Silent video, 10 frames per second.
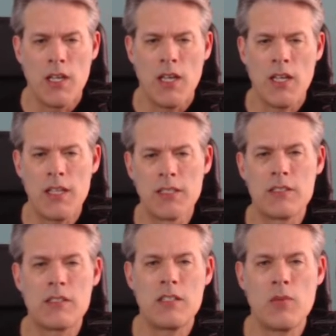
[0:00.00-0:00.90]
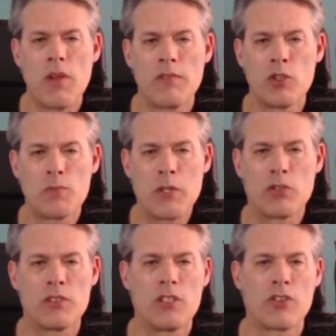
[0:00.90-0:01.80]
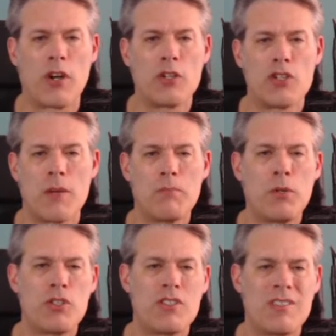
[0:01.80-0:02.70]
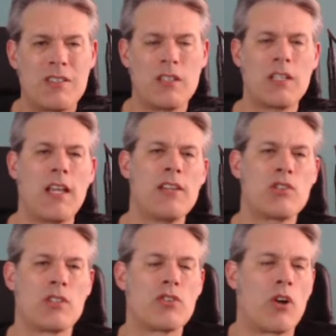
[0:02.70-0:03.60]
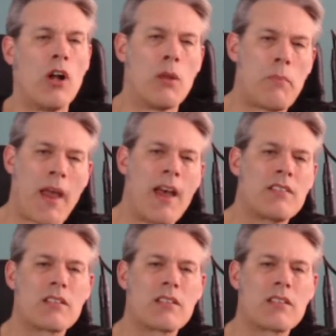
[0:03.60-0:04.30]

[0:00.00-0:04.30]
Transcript: Uh, let's see, we have no special deals on our gem purchases here today, so these are all a pass,